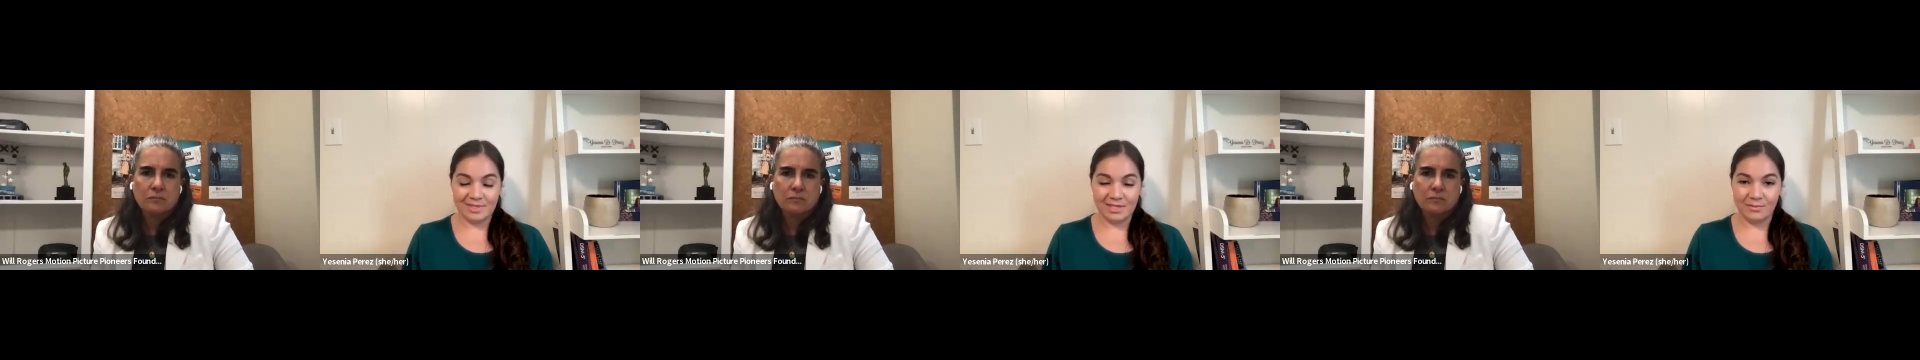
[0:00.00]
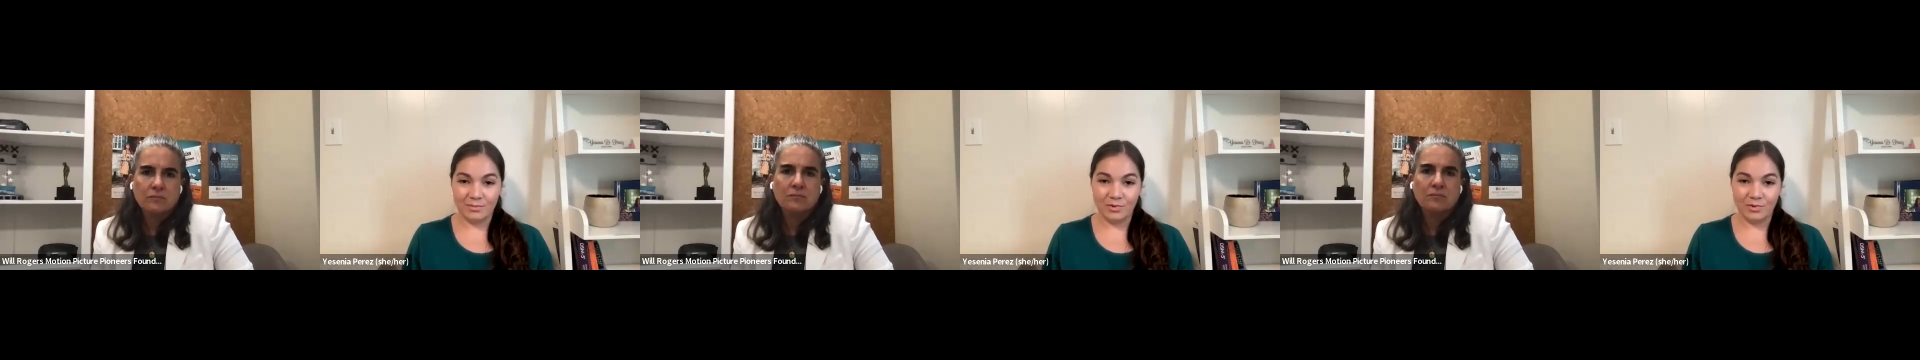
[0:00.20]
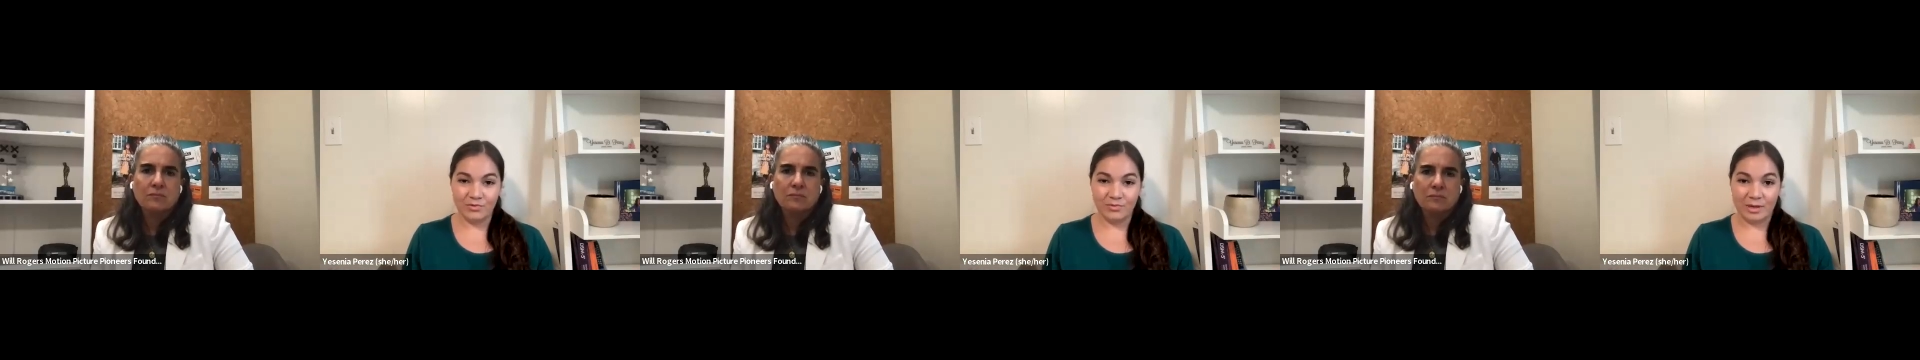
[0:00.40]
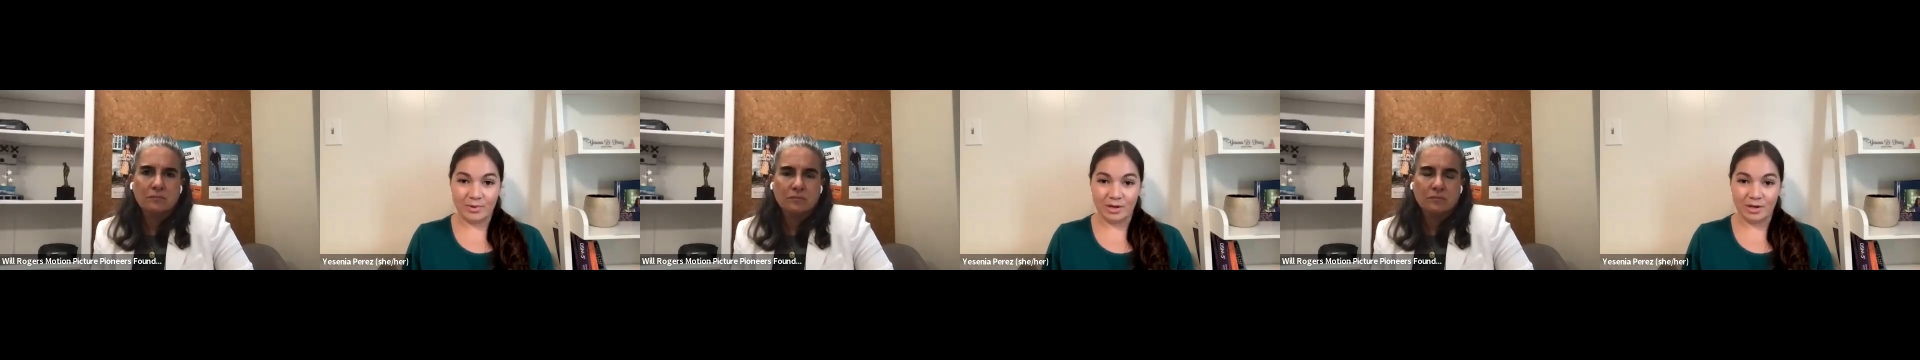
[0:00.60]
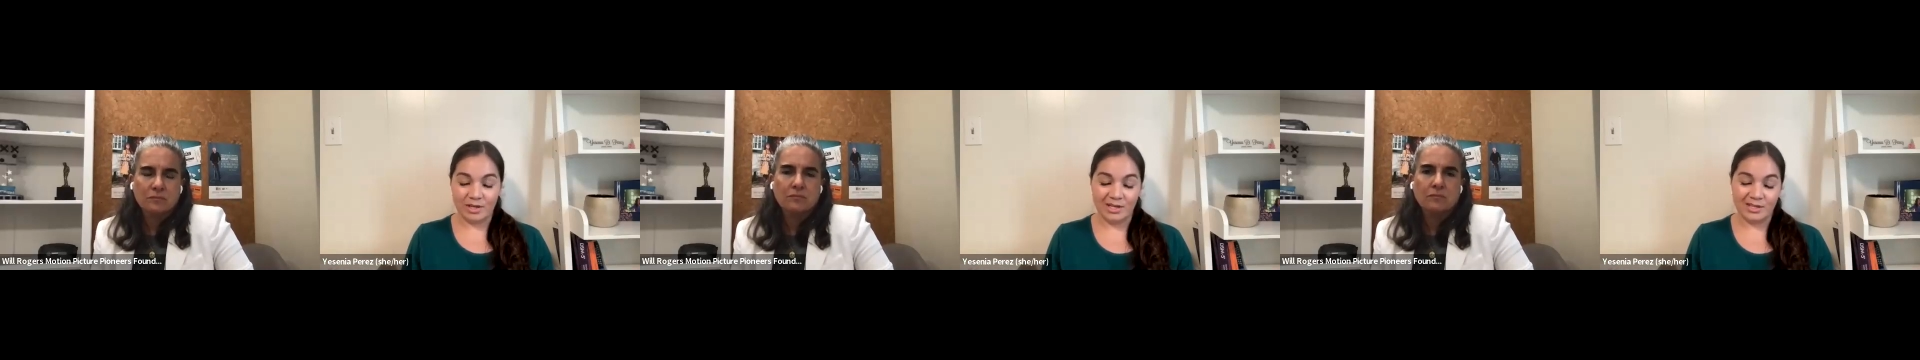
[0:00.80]
Speaker 1: Did I move
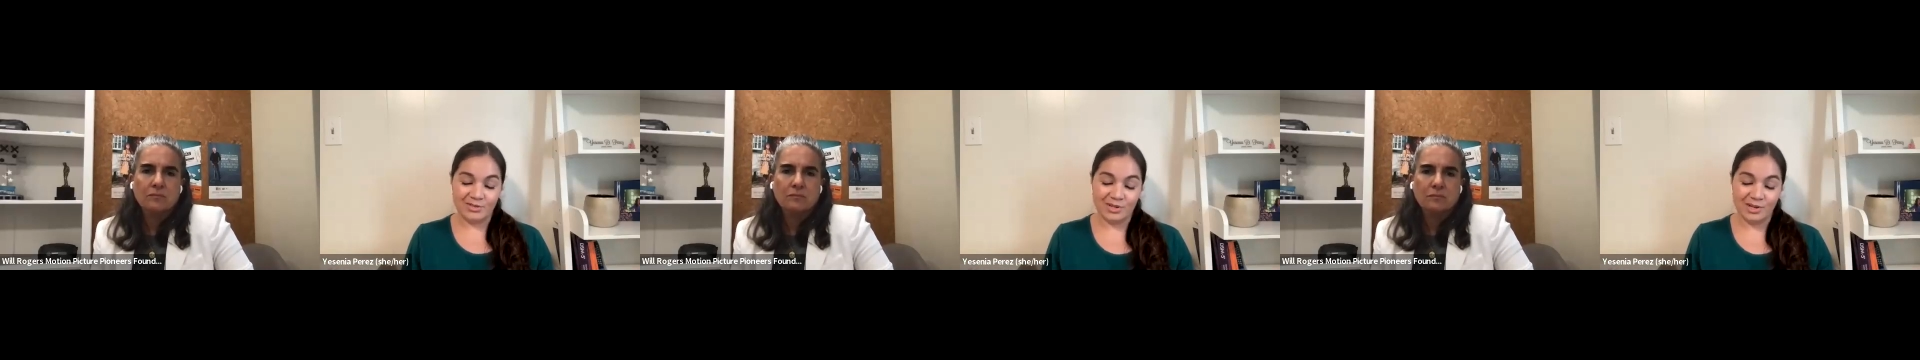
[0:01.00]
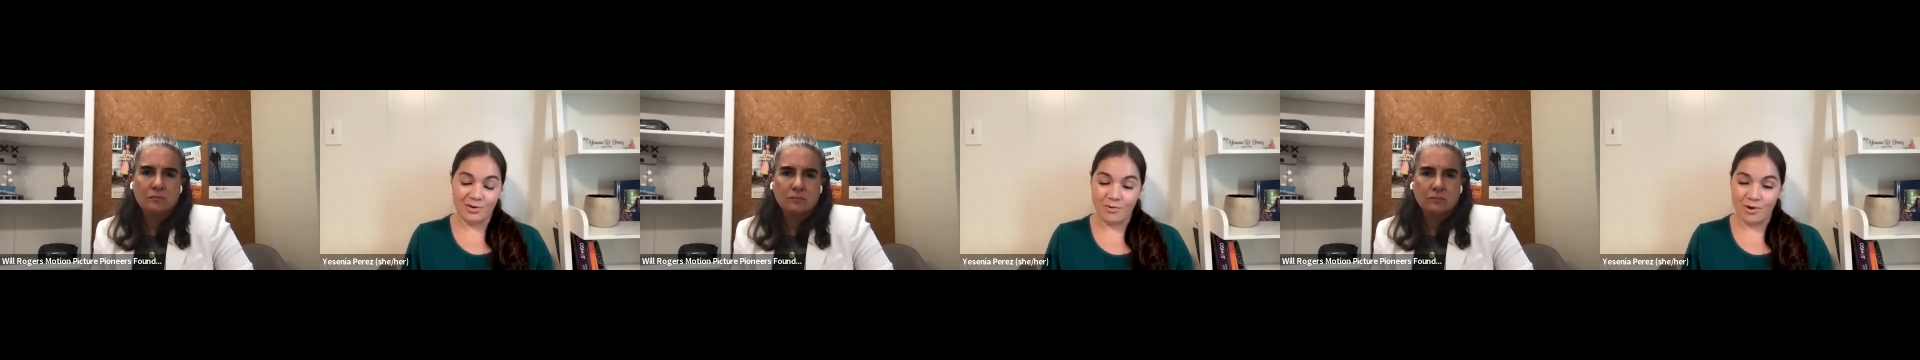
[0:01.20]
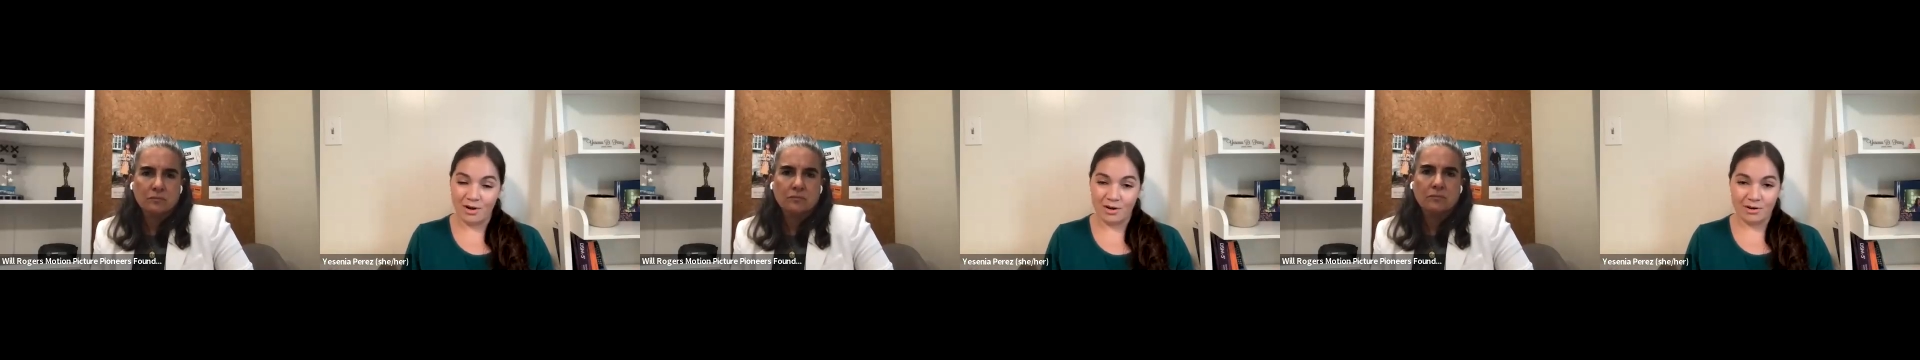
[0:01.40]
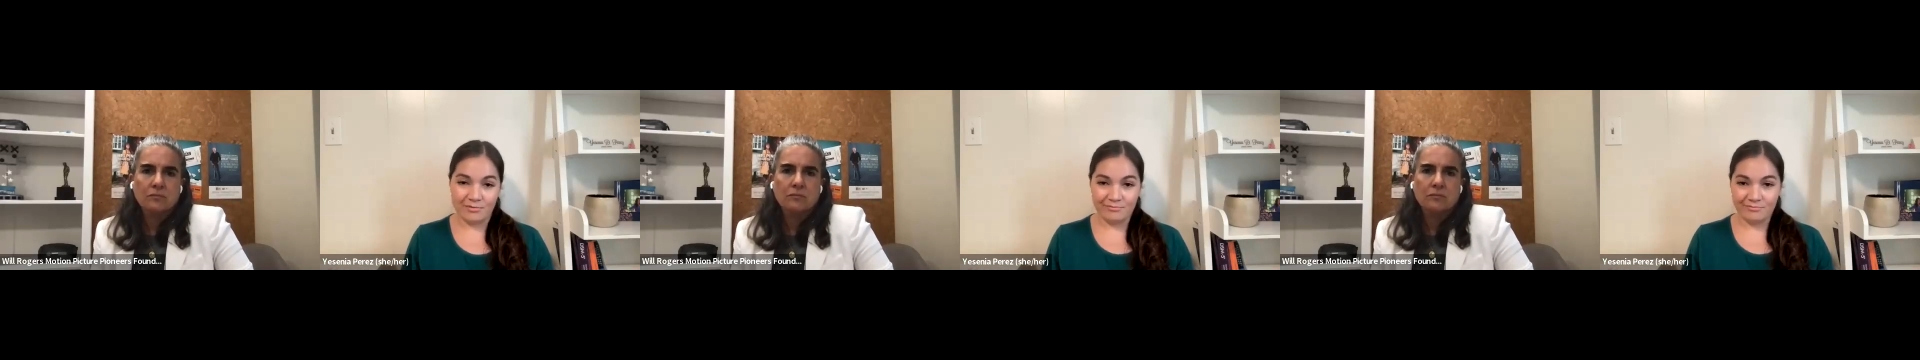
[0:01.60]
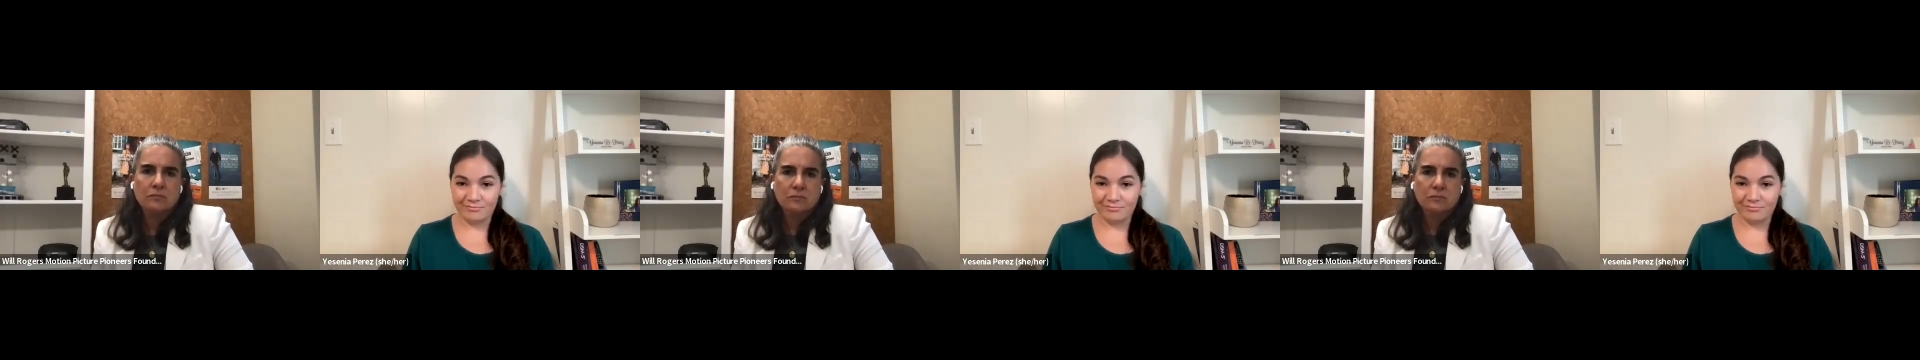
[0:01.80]
my body and drink
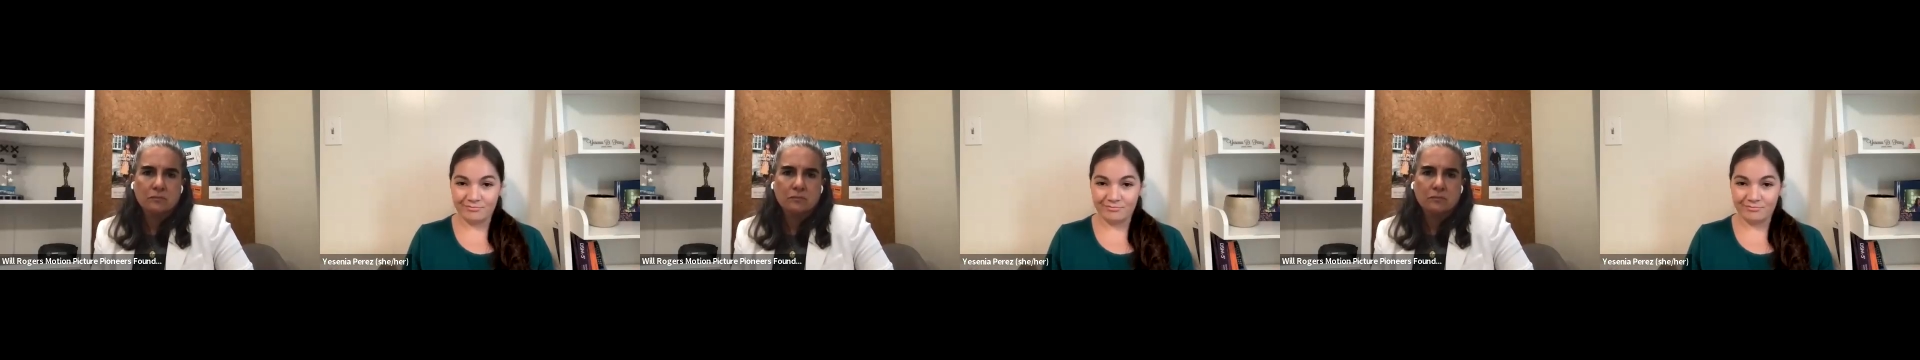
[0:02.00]
water?